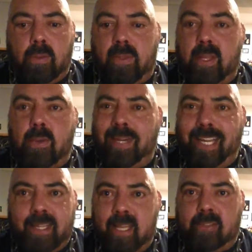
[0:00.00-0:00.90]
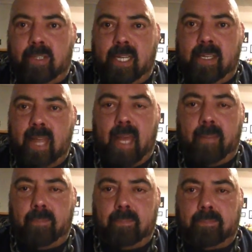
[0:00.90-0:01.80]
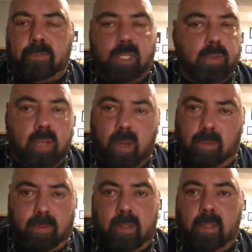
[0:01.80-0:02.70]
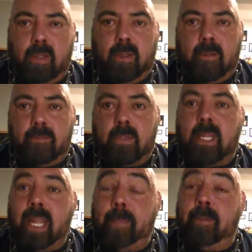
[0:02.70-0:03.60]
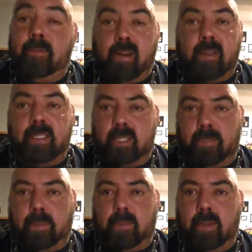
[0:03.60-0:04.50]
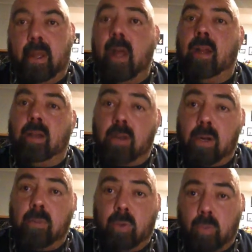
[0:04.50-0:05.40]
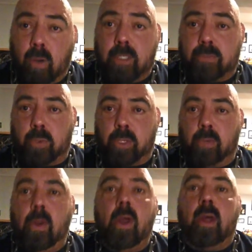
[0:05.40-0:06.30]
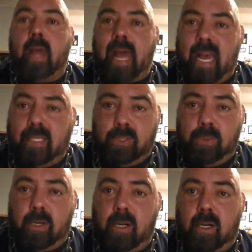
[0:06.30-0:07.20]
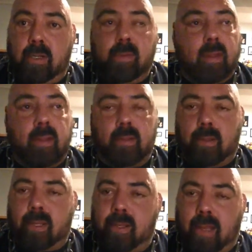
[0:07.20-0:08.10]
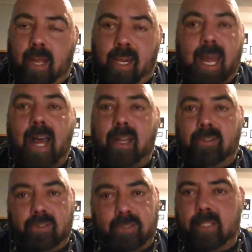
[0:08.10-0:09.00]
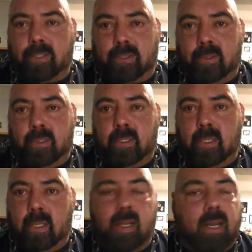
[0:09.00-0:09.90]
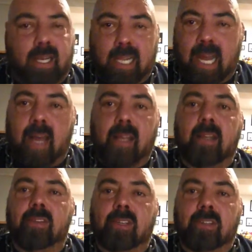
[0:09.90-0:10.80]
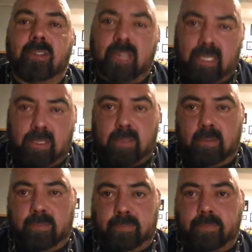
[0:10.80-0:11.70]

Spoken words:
think you need this and need that. You don't. Keep it very simple. Learn what works for you. As you learn, a log is essential. A log is essential